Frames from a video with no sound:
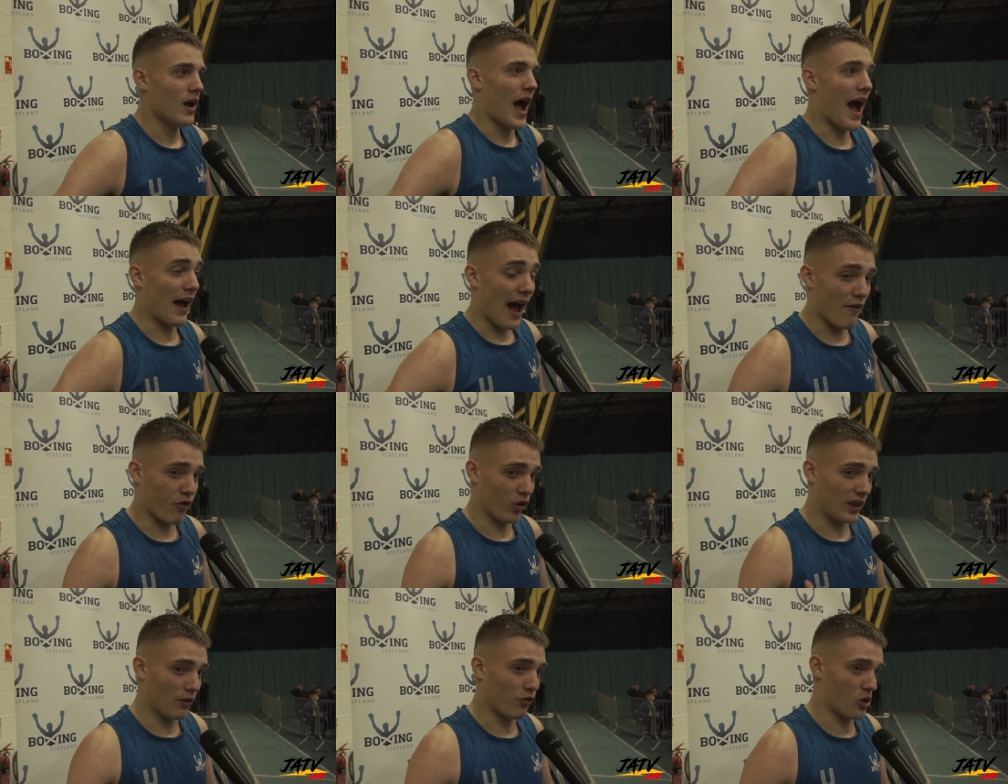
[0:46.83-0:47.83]
I, I thought
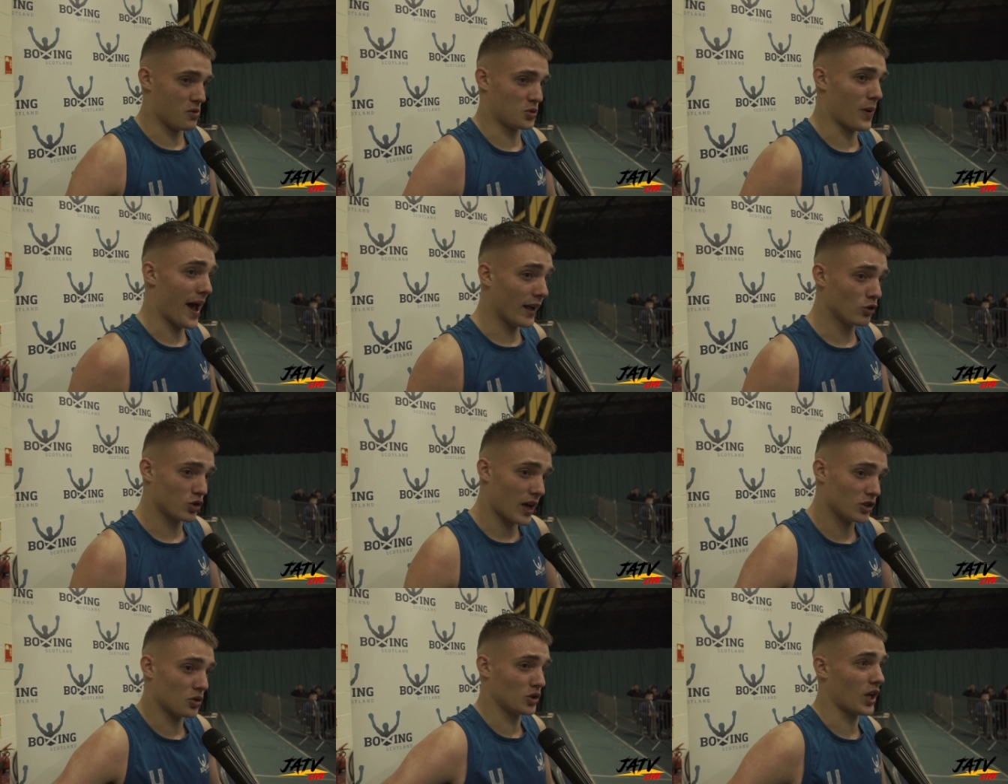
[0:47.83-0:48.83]
he thought he was behind, so
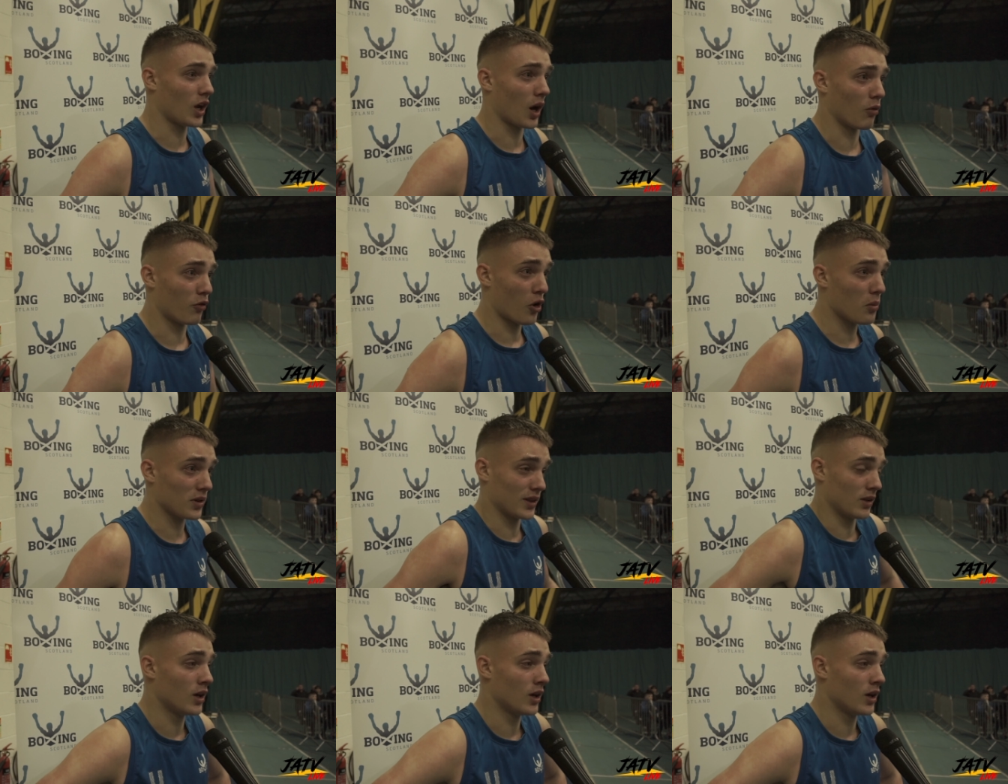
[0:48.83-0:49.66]
he started coming forward and